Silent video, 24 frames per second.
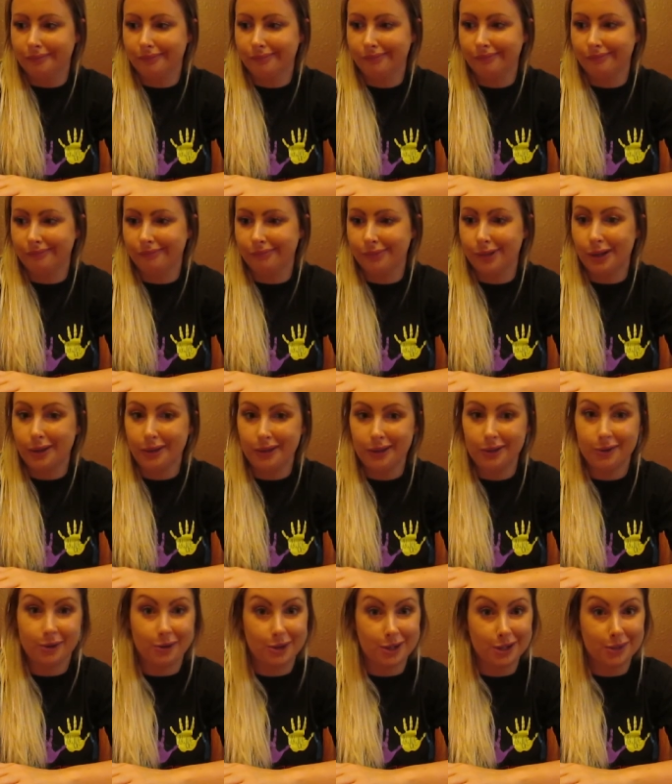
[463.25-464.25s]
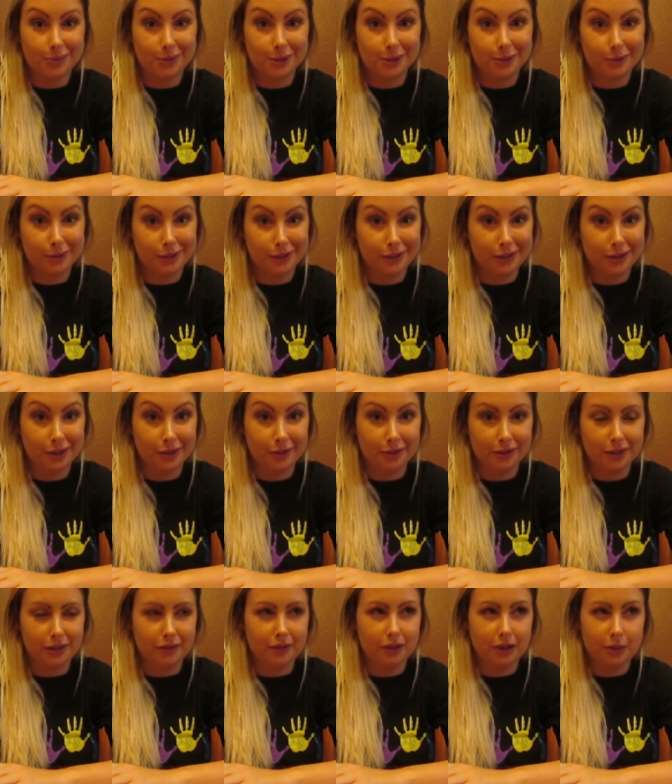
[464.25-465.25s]
will probably do a Christmas one too,
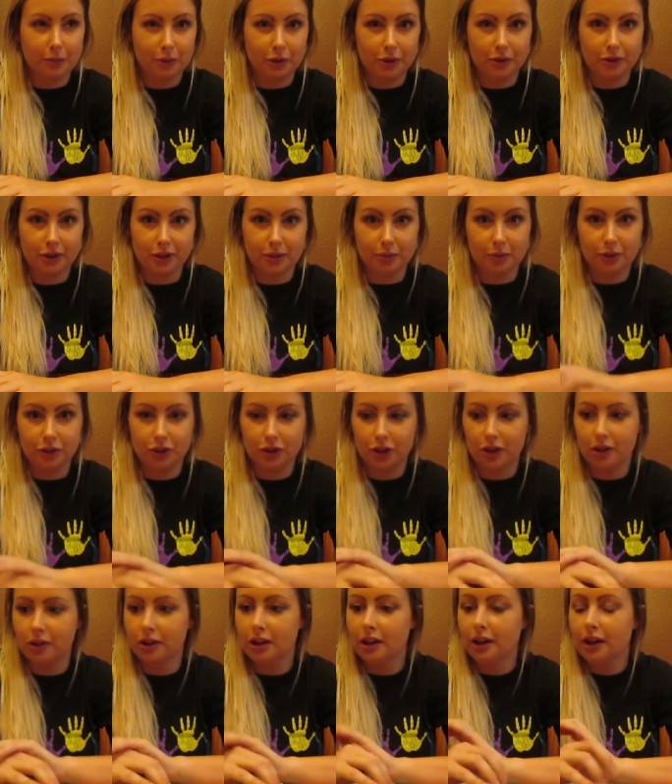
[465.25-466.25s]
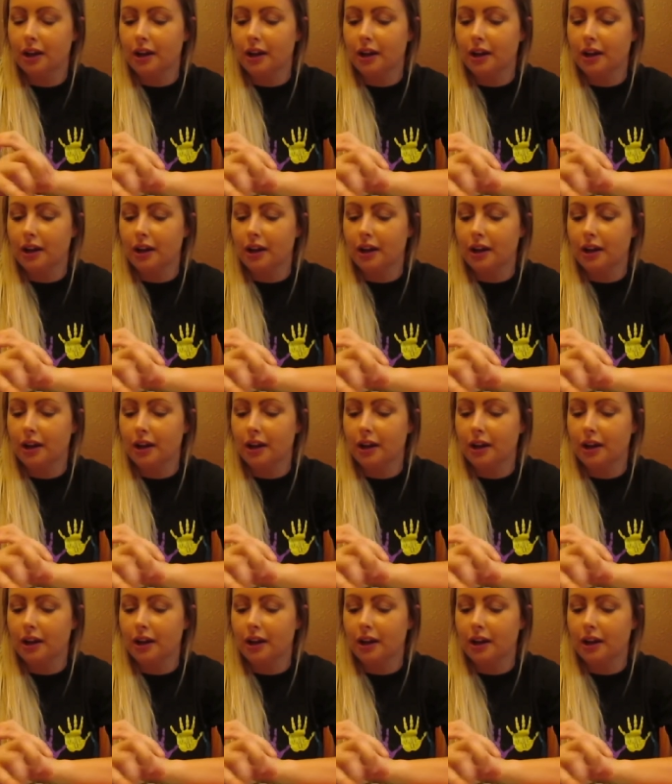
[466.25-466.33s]
because I have a lot more Christmas junk.